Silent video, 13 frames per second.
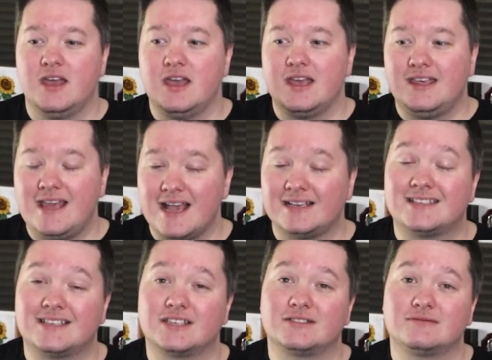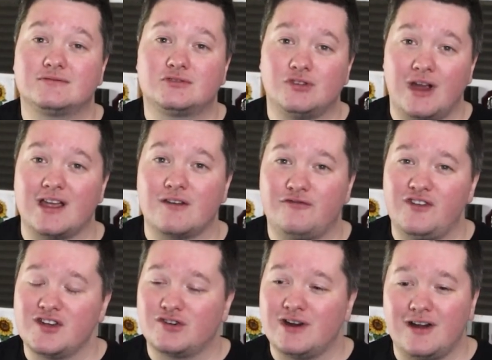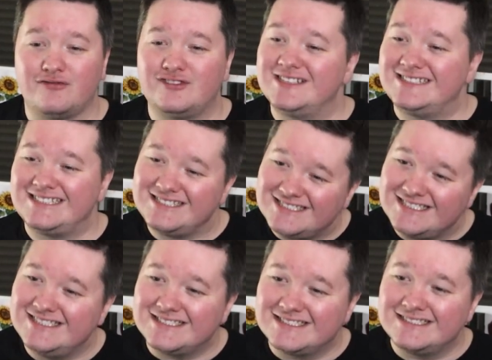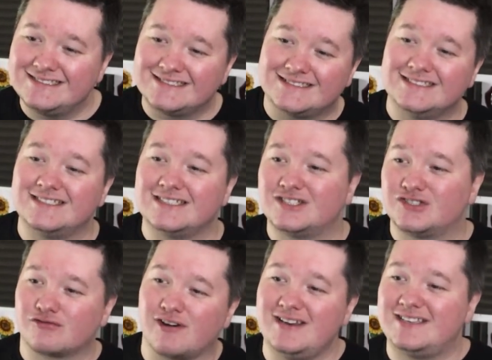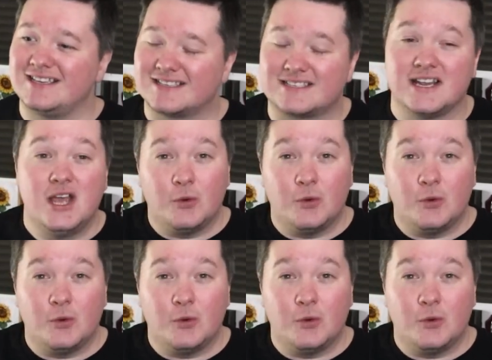Yes, Dragonflight crafting isn't the greatest,